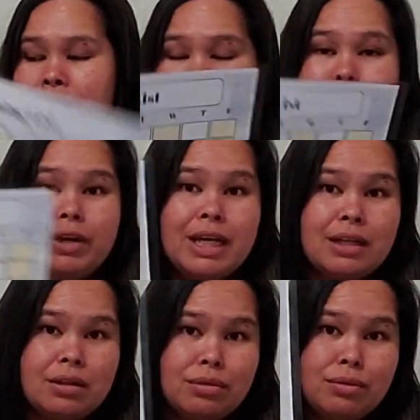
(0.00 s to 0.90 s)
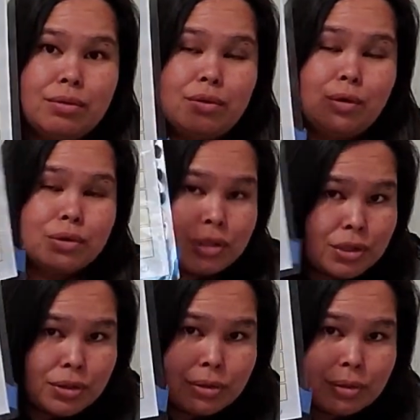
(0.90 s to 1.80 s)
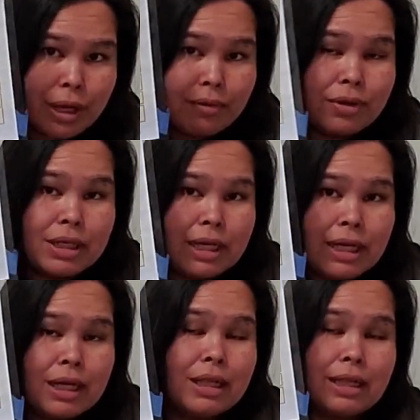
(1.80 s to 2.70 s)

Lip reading: So if we get through those two every day,